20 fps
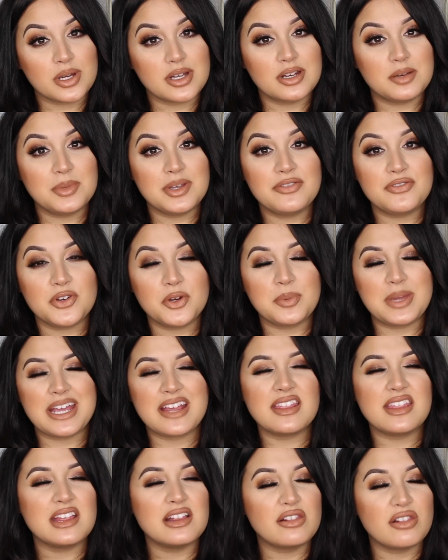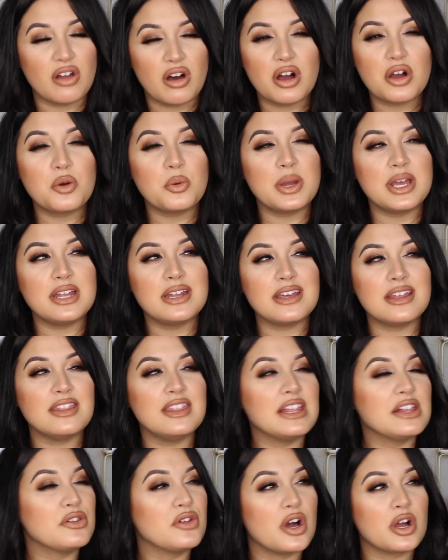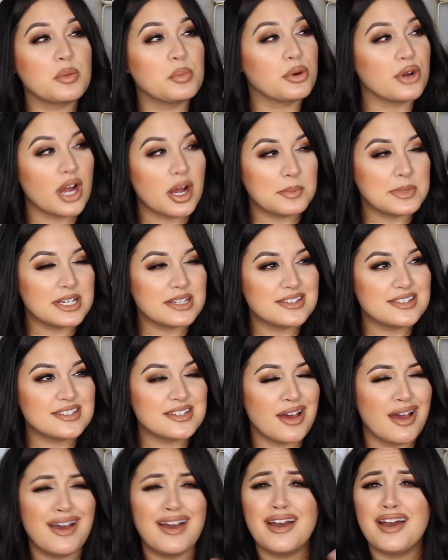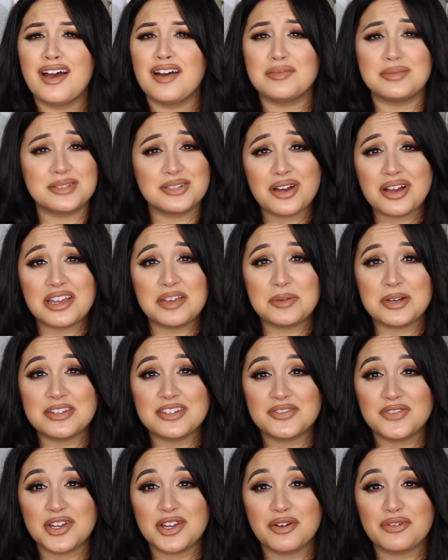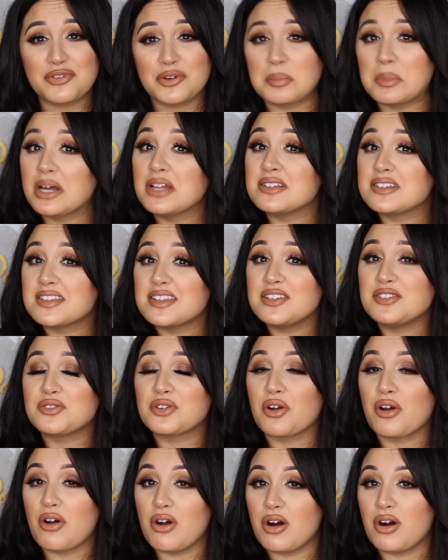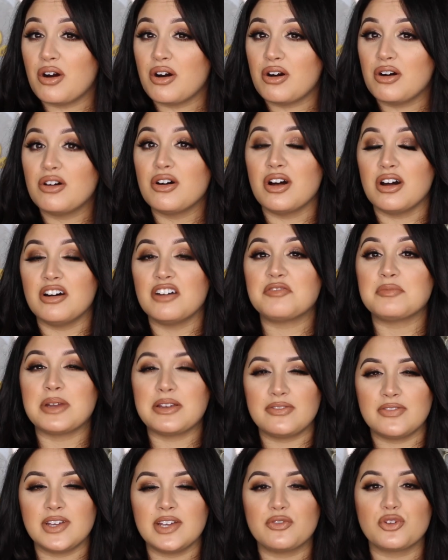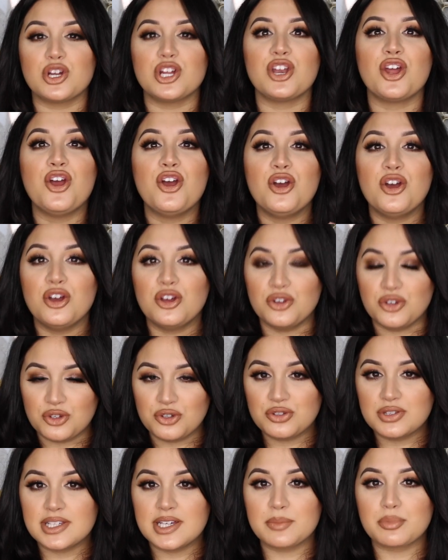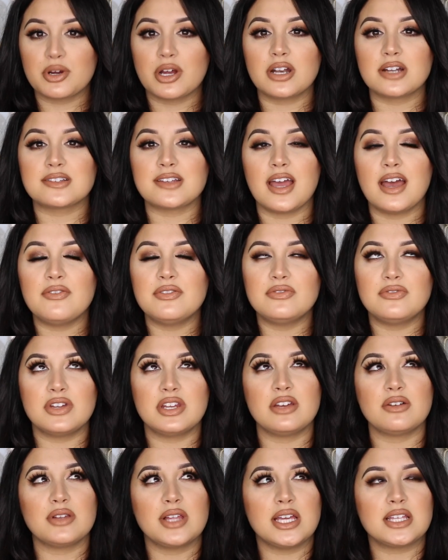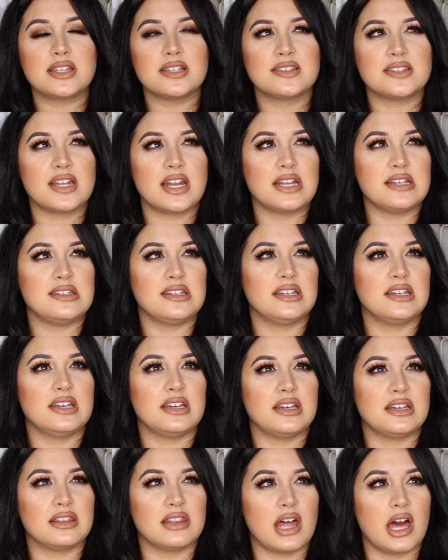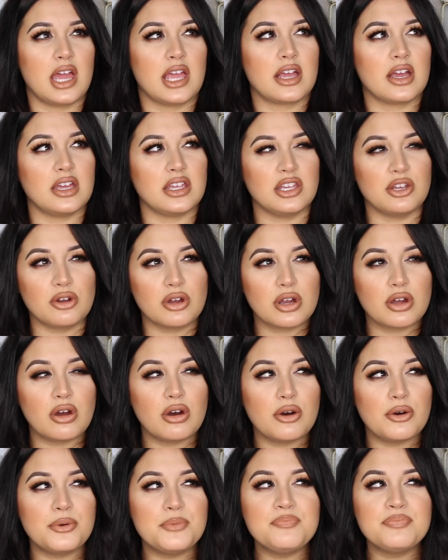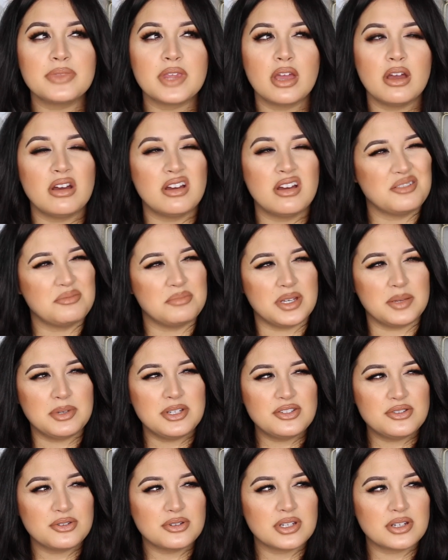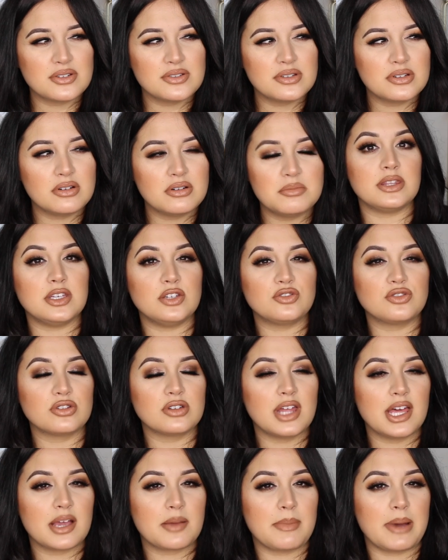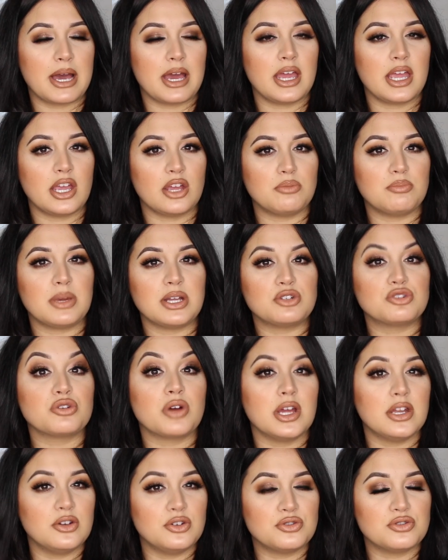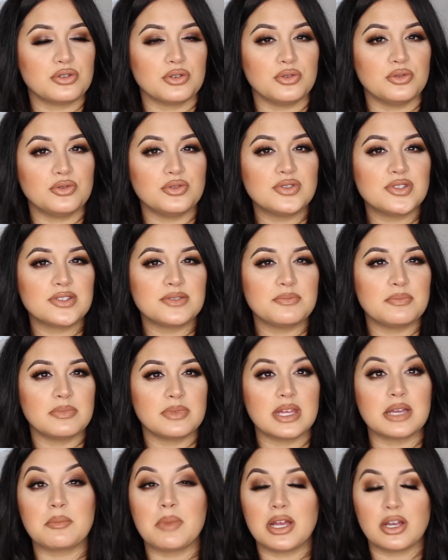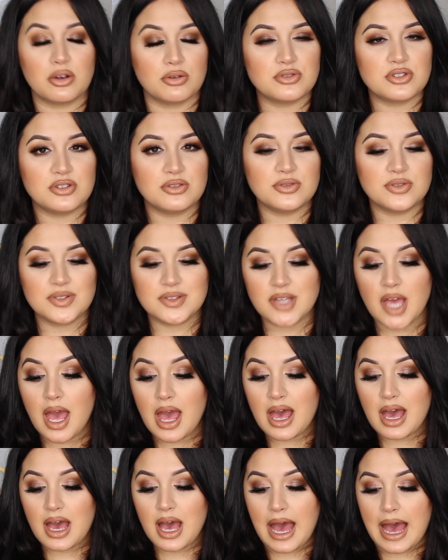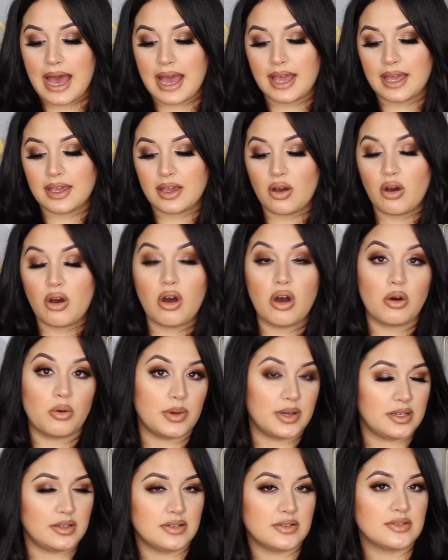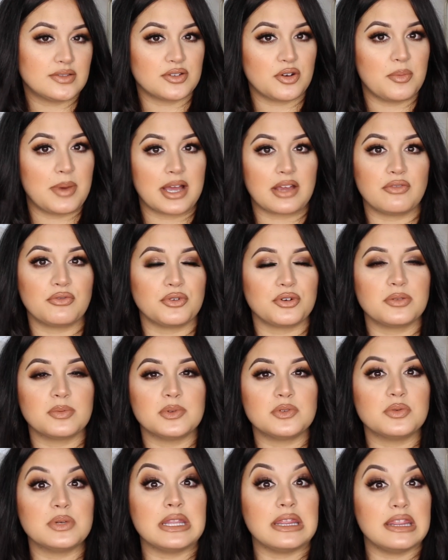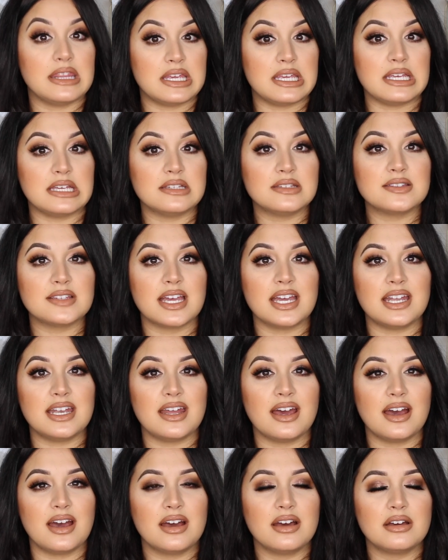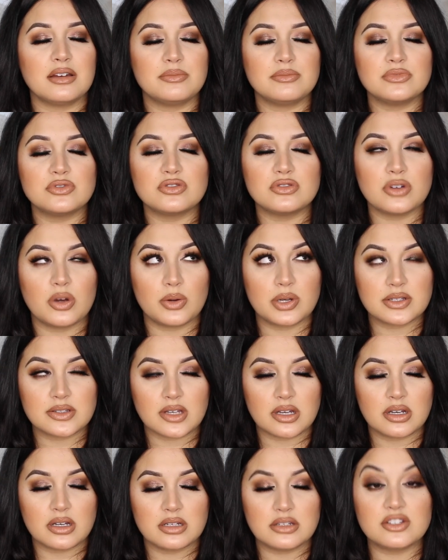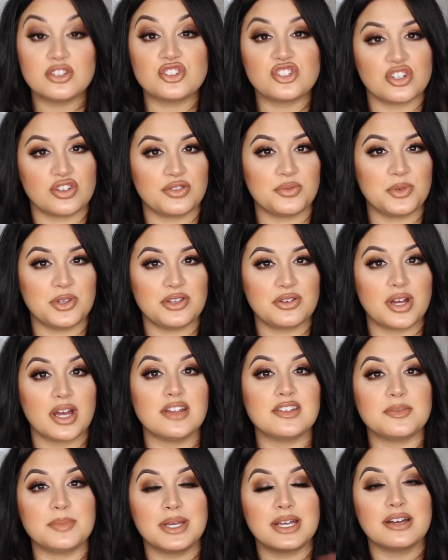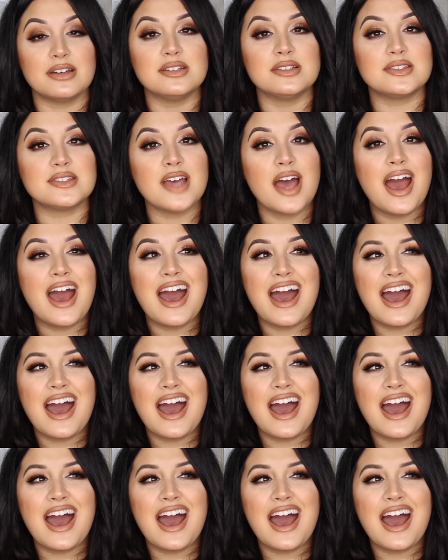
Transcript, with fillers: we're gonna be filming the long awaited, the long promised. I've been talking about this video for months. These are all of my favorite nude lip products. I have a video like this that I did like a year ago, maybe two years ago. These are like my, my tried and trues, like my go-tos. I always go back and forth between these and ah, I'm so excited to share them with you guys because